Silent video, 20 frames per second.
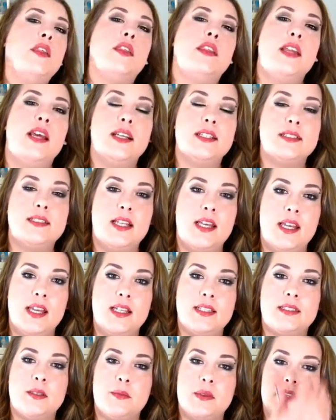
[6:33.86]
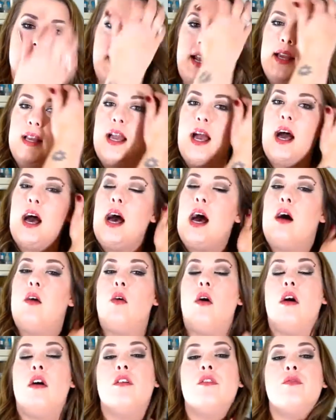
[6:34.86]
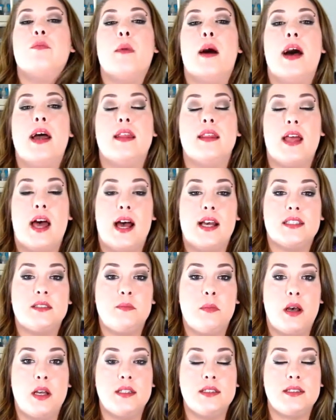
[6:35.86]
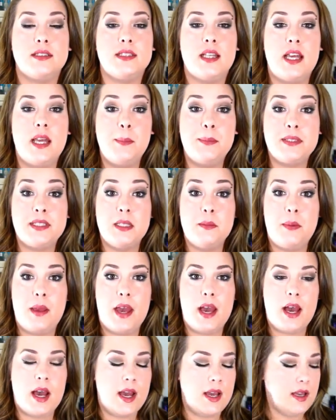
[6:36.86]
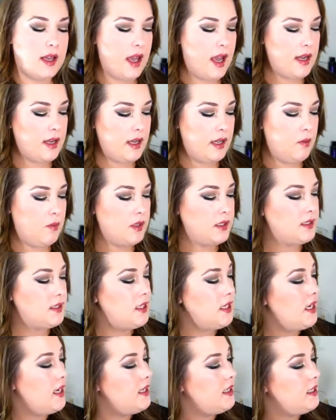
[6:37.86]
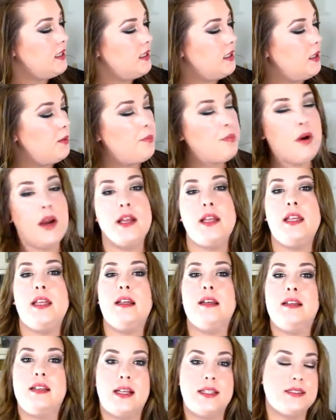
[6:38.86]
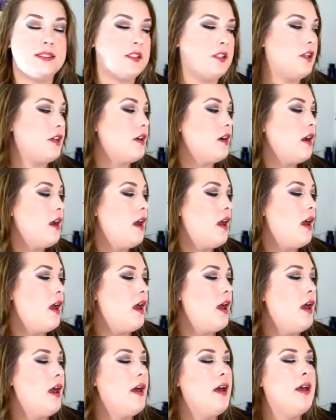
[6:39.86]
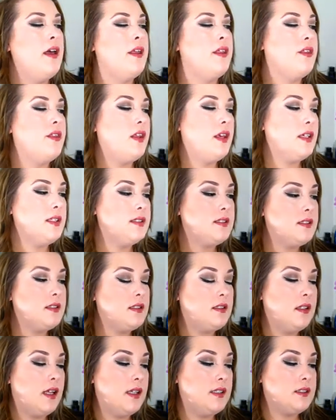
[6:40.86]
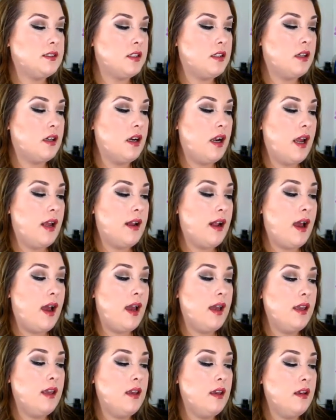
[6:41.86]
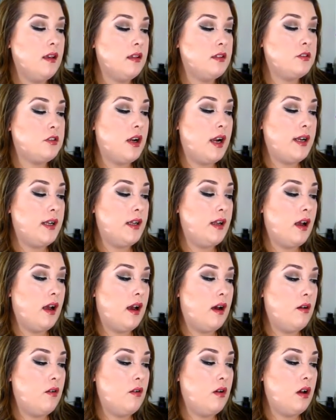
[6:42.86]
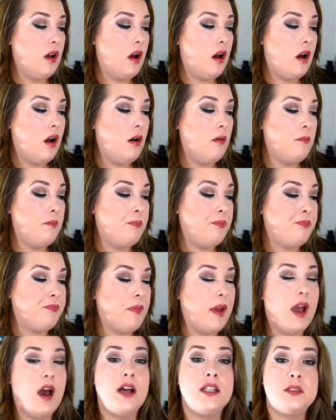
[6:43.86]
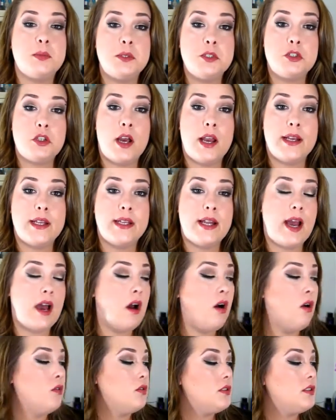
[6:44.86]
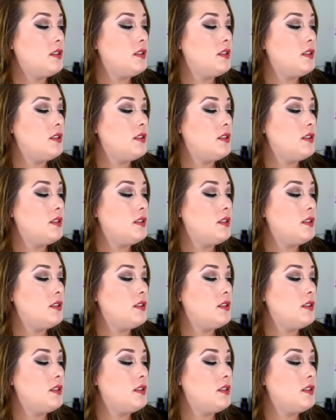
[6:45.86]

The next thing is something that I got out of my last month's Ipsy bag, and it was the Indie Lee Brightening Cleanser. This cleanser, and I tried it out, um, my husband tried it out.